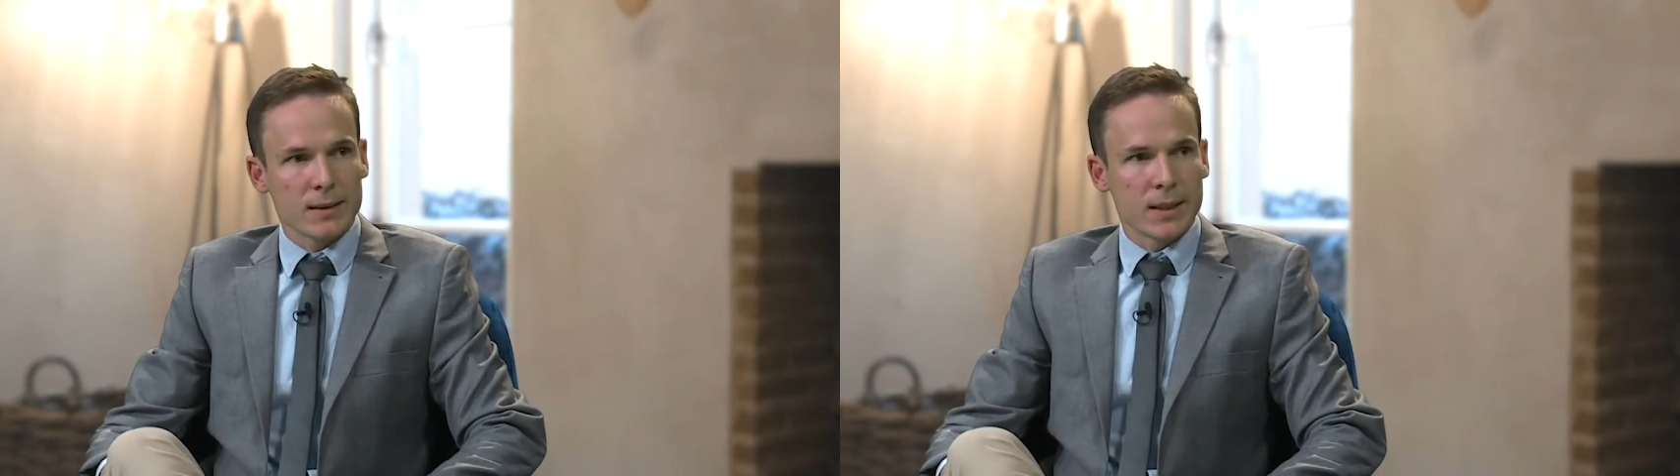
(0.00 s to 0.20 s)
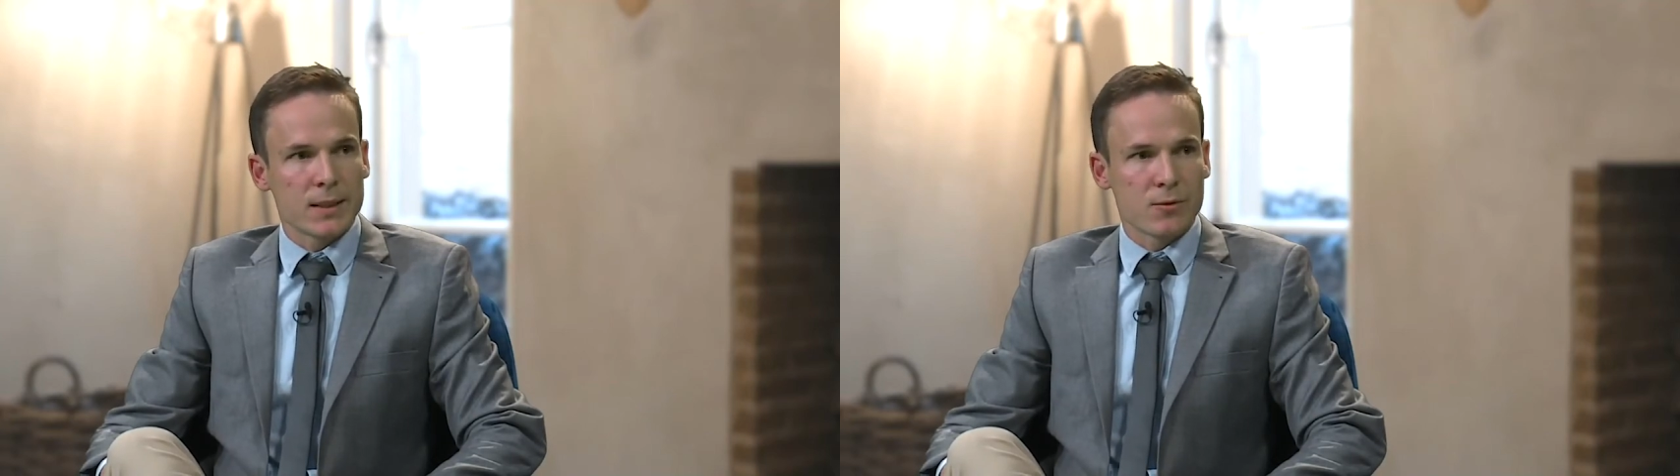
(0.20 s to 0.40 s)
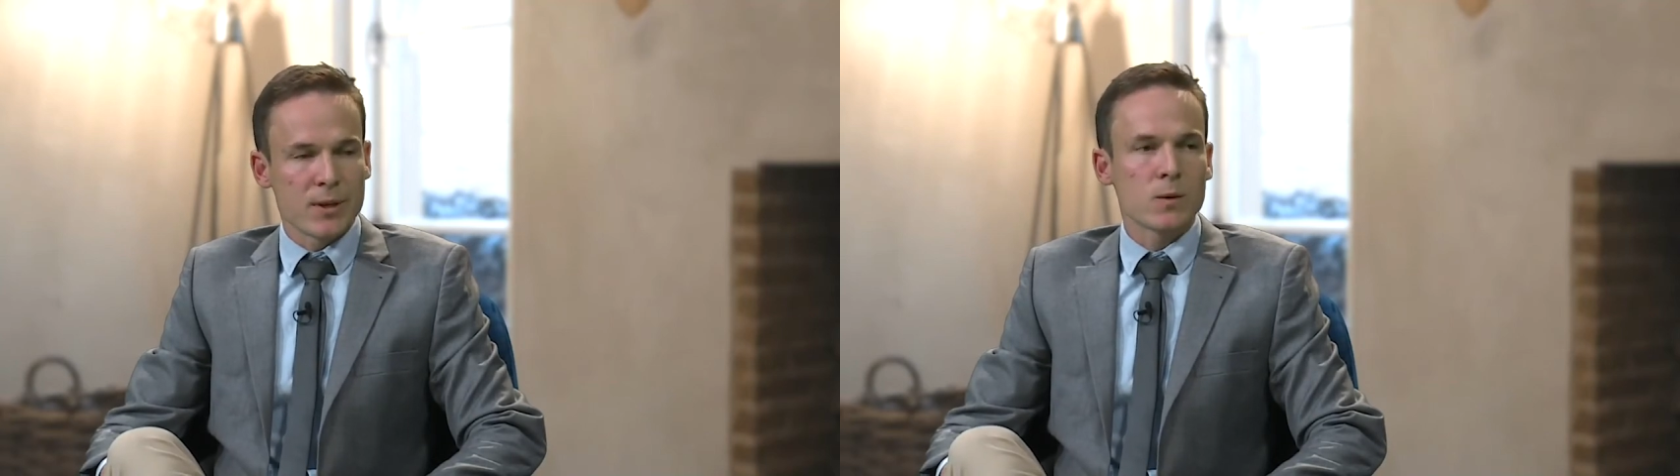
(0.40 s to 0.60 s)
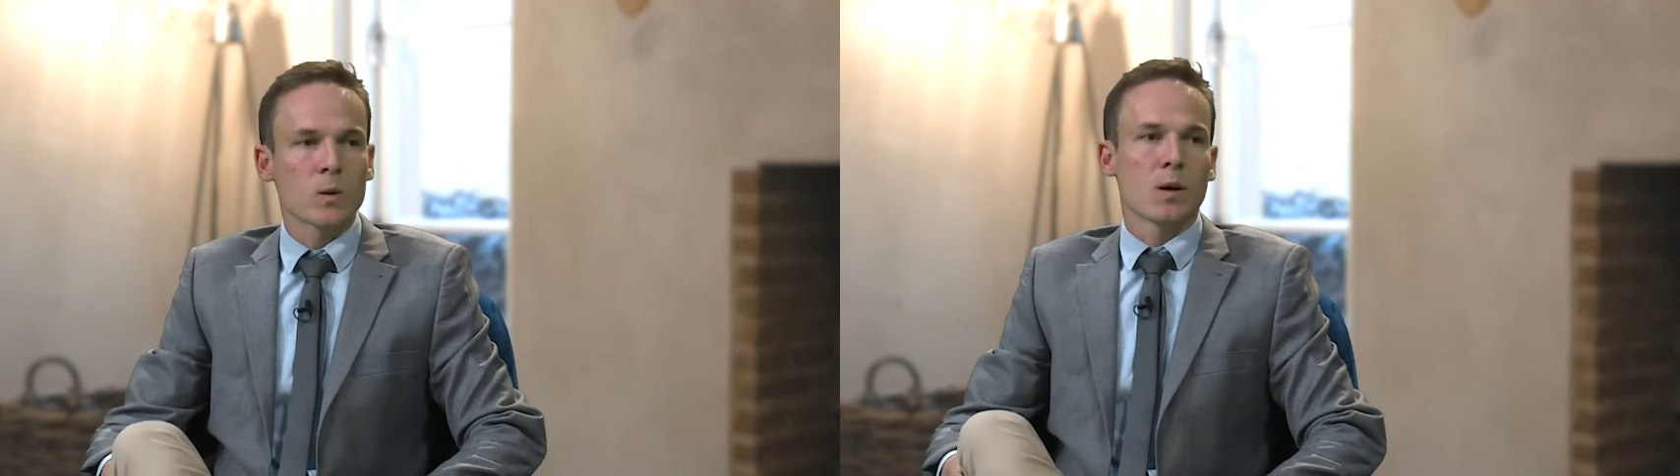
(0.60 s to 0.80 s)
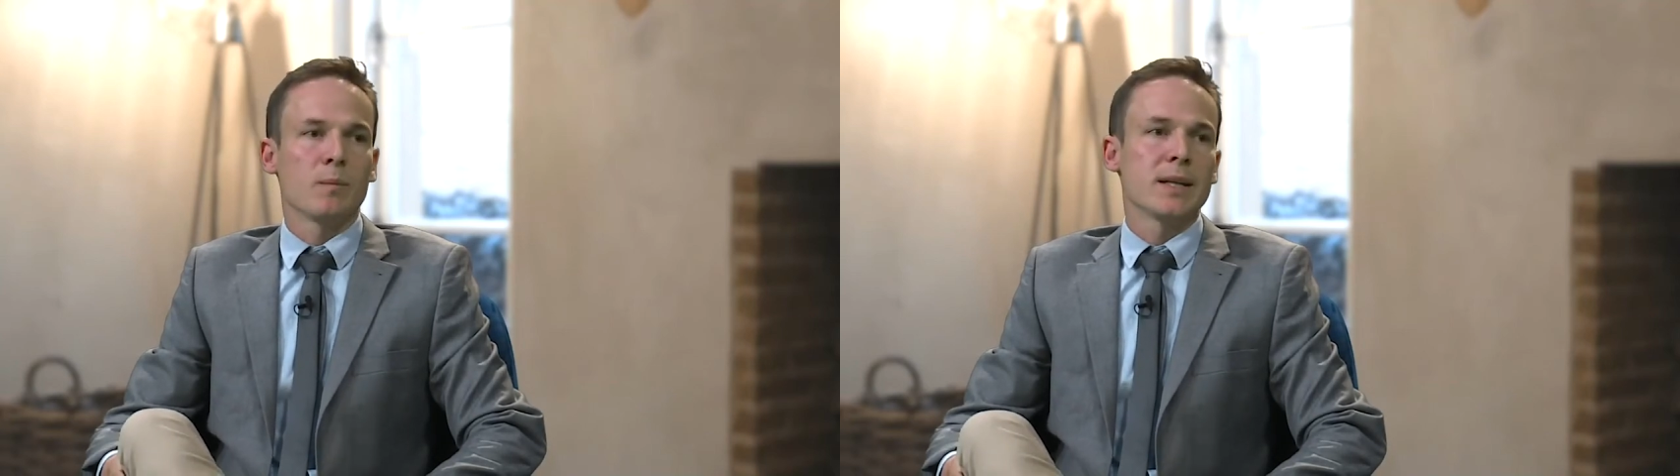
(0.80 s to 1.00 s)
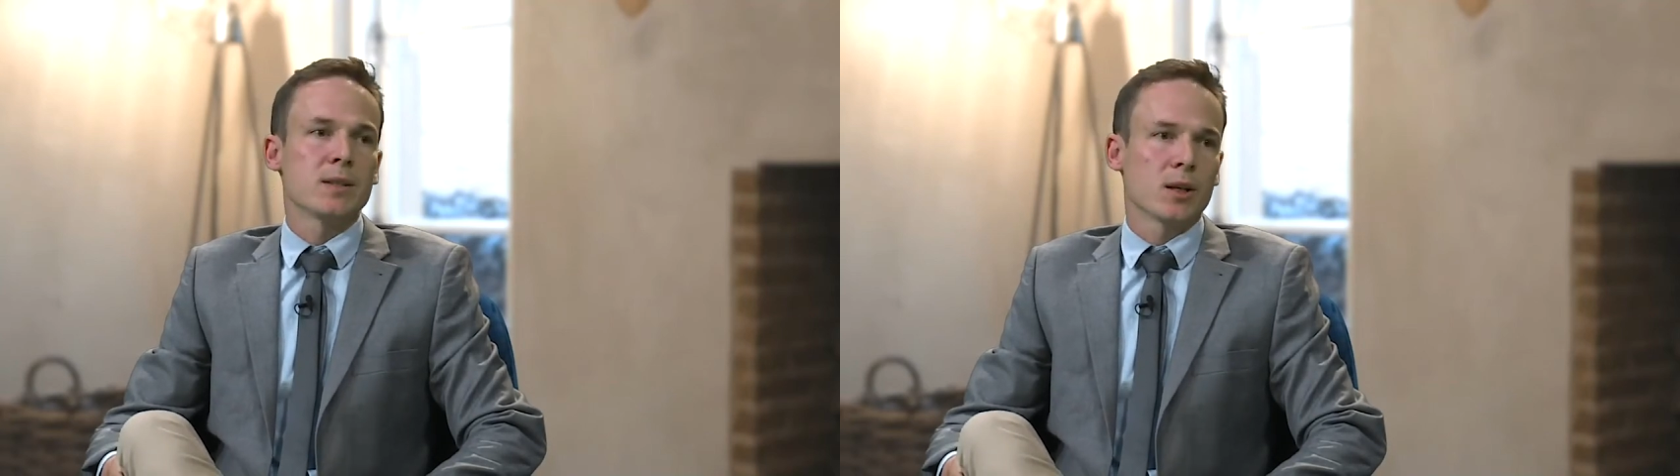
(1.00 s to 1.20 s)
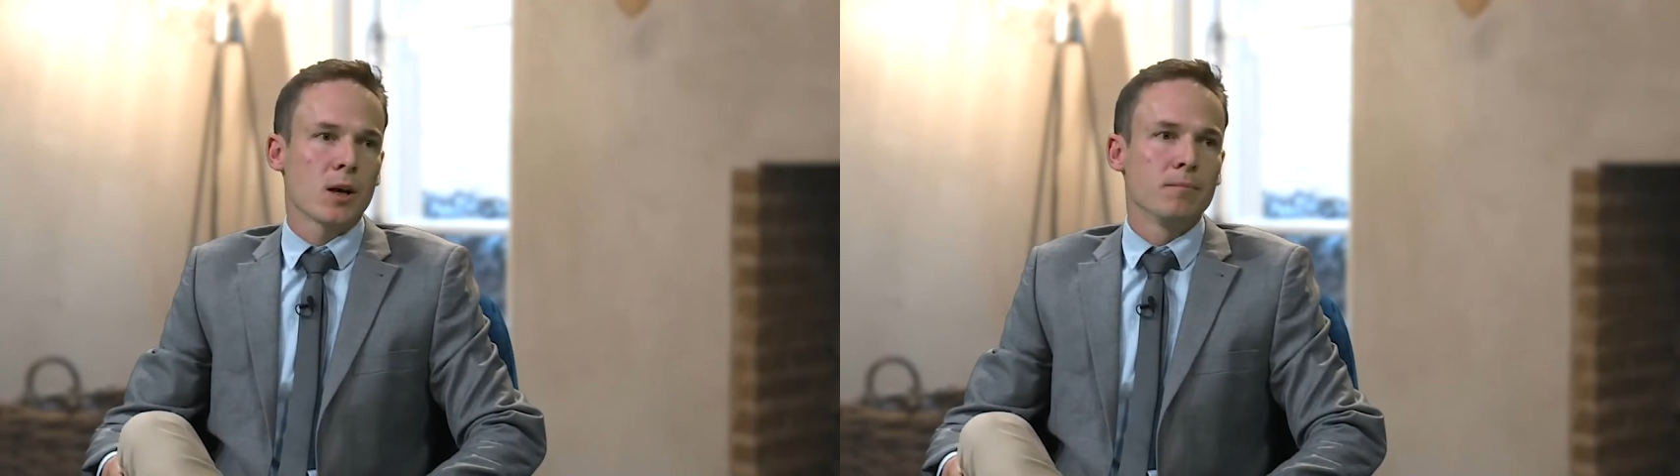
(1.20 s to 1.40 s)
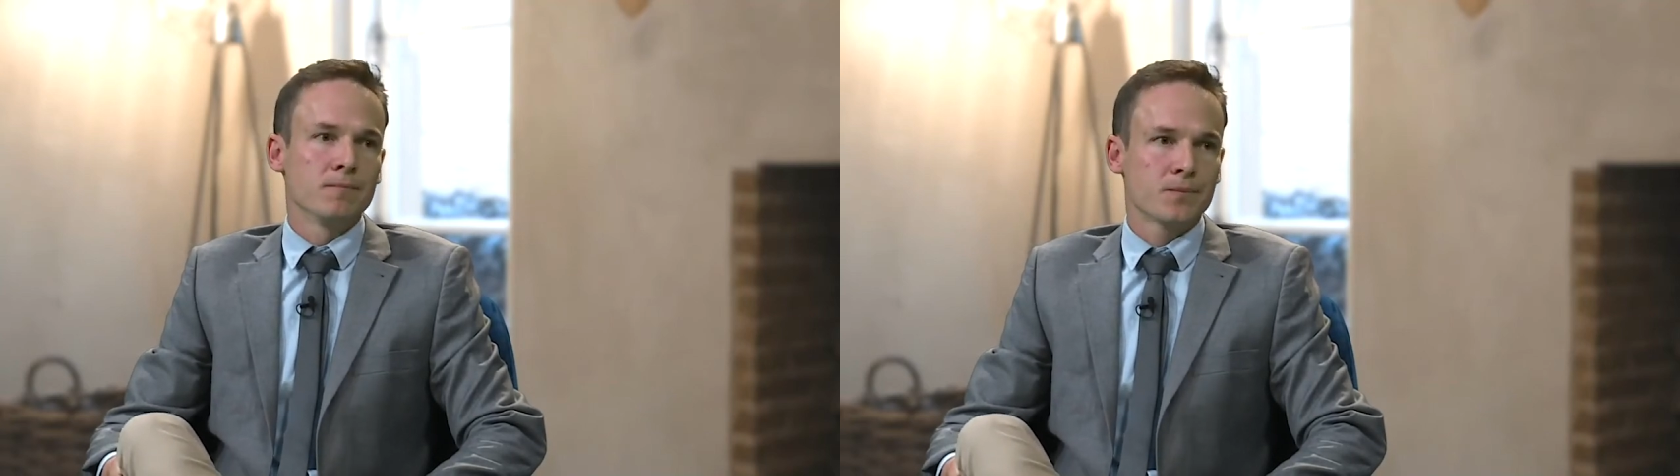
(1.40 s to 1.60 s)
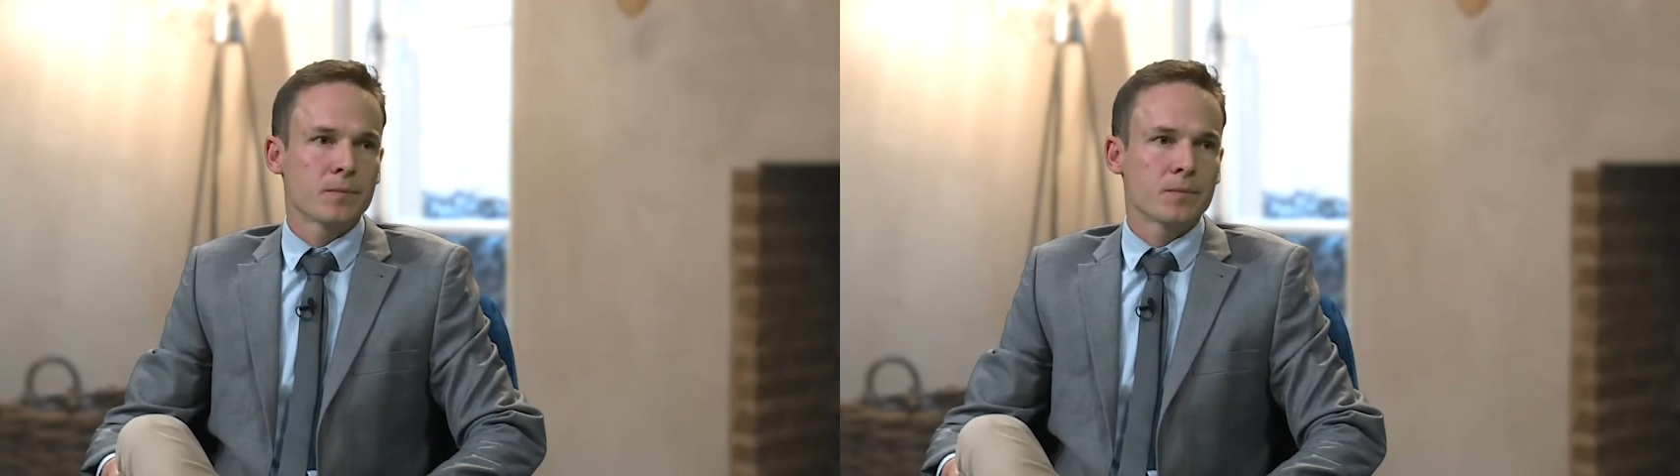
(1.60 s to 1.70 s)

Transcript: It's resourcecomplete.com.